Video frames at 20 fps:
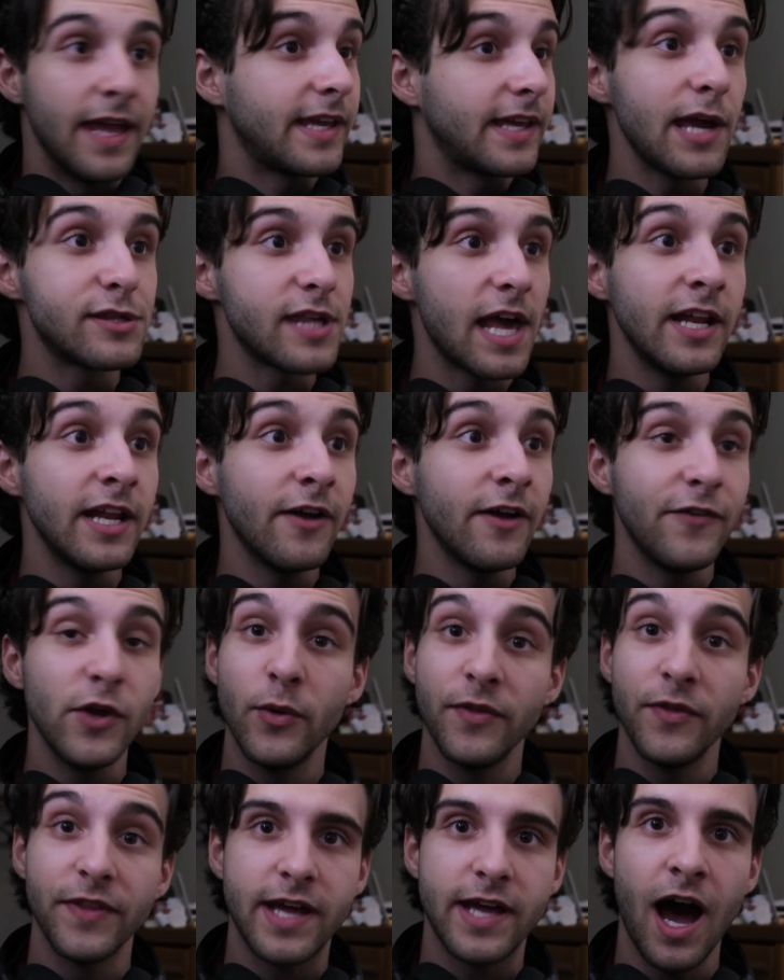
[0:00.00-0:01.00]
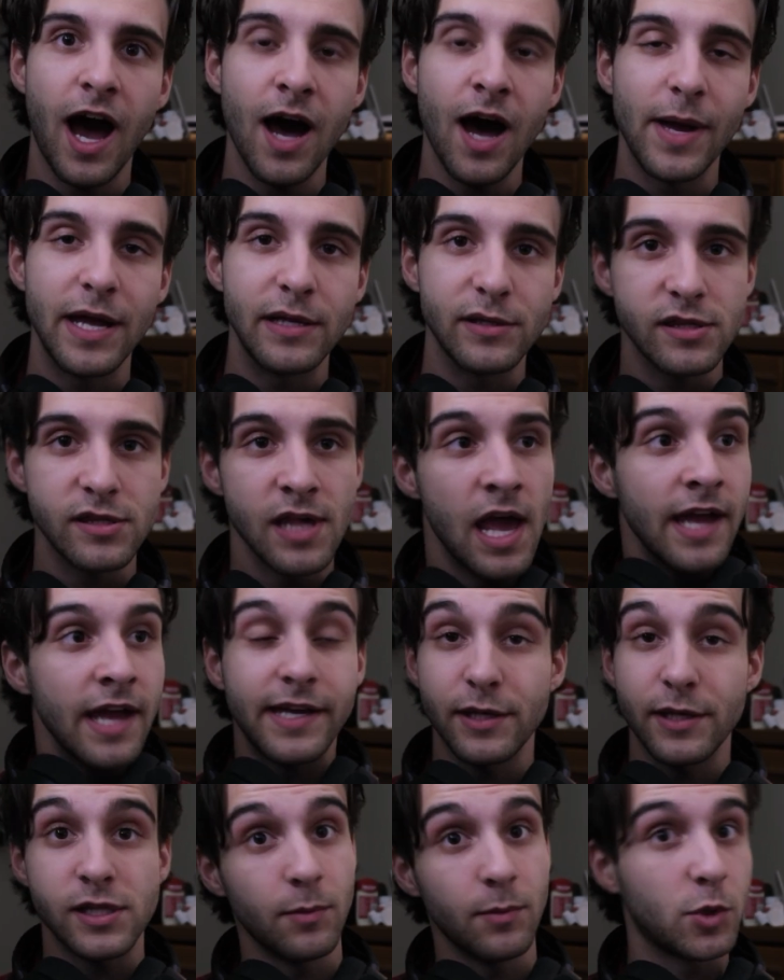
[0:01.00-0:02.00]
In case any of you in the comments
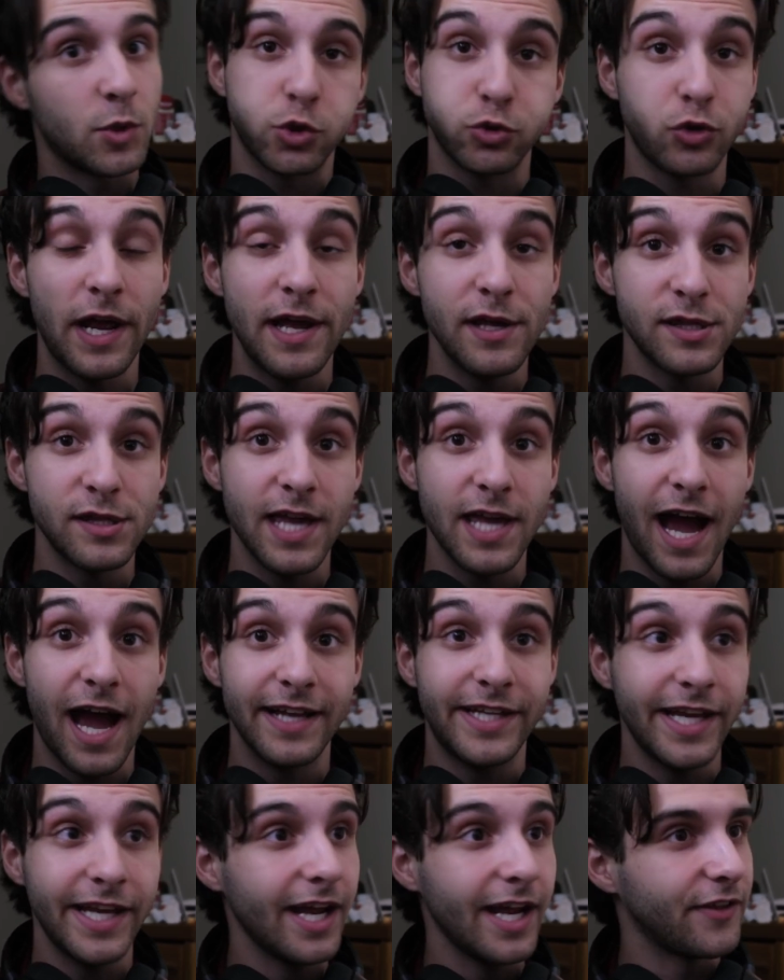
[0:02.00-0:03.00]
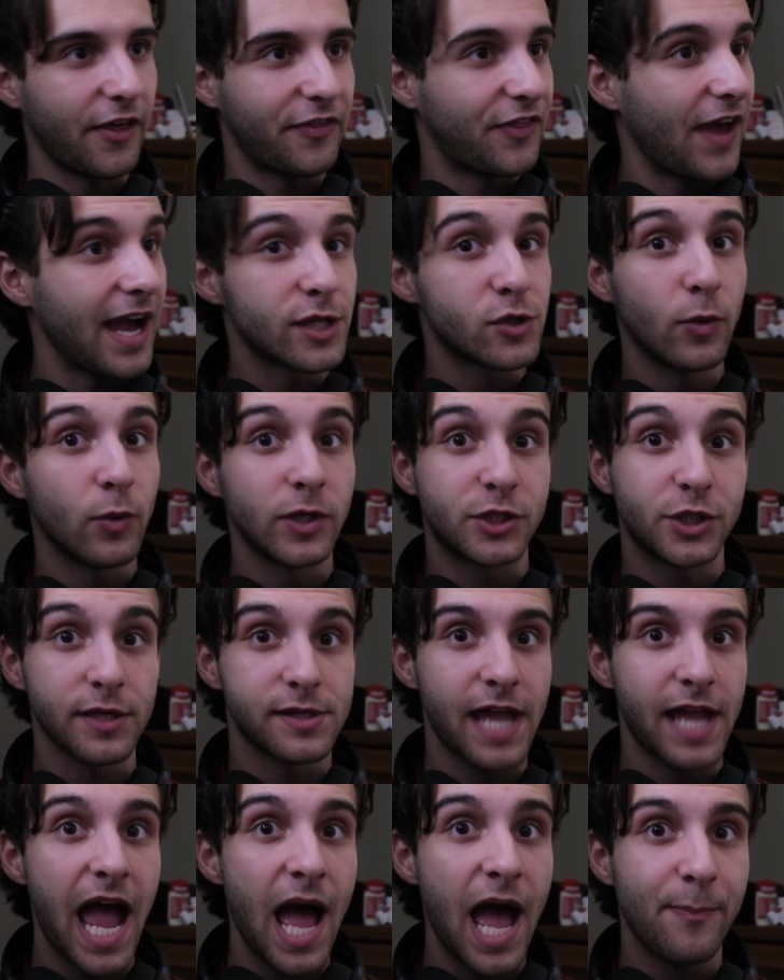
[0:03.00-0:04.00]
get some crazy idea that that's what
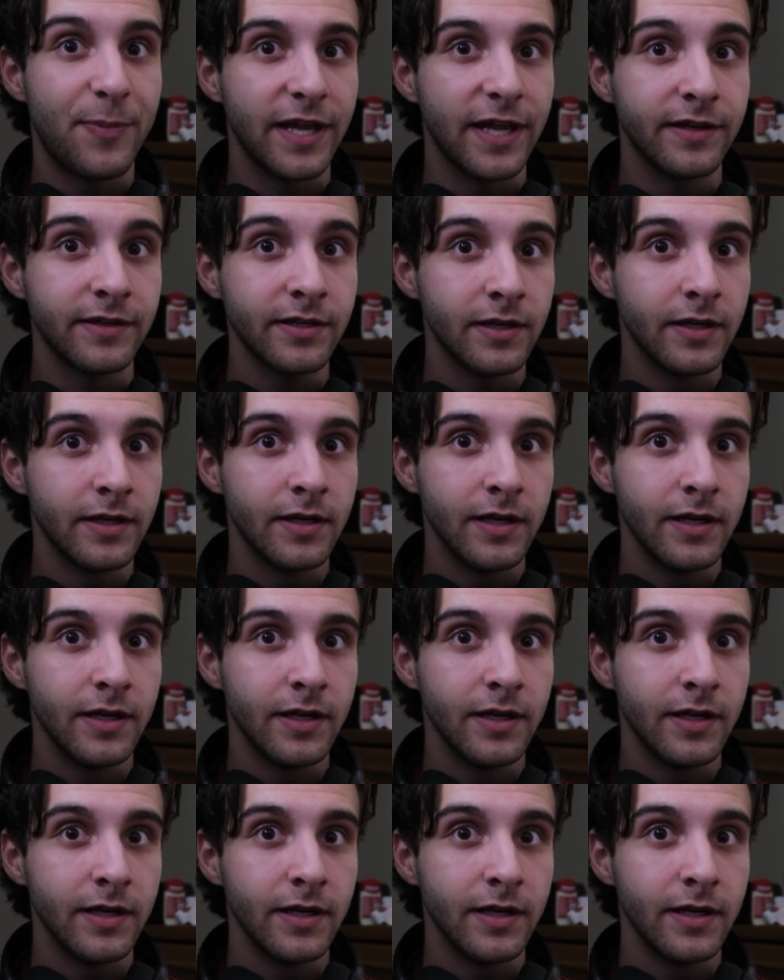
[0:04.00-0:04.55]
just happened,